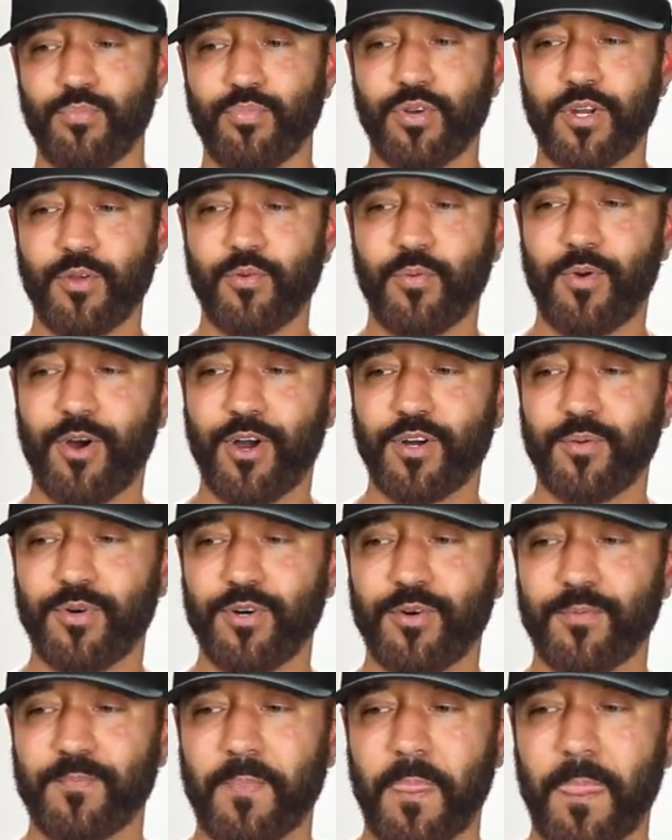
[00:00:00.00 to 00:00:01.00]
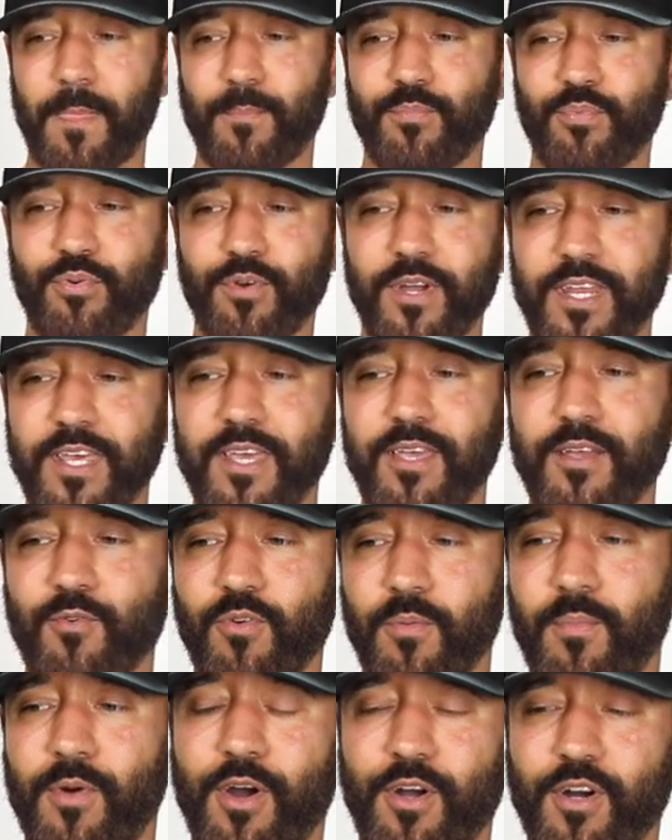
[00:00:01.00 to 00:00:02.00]
Pretty remarkable, pretty
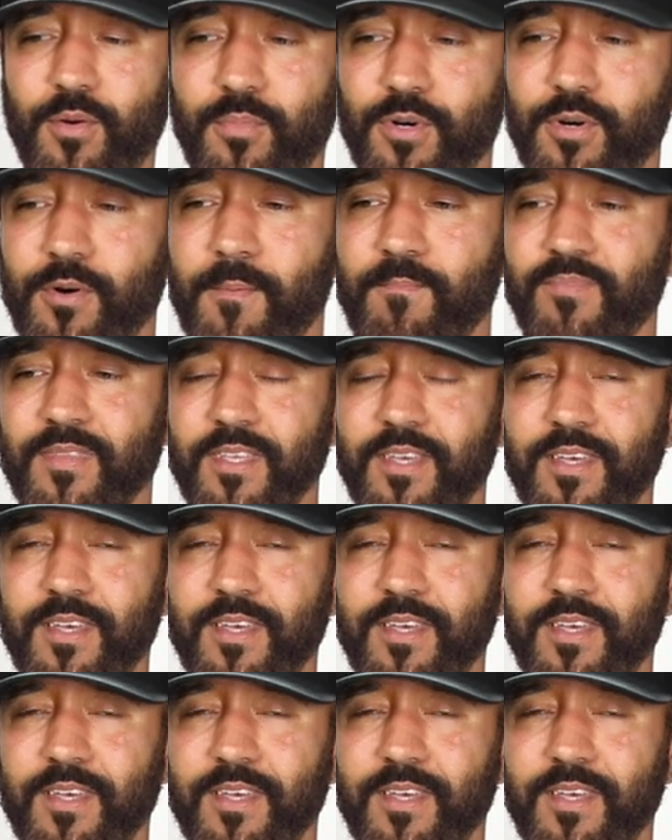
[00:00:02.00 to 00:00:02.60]
remarkable.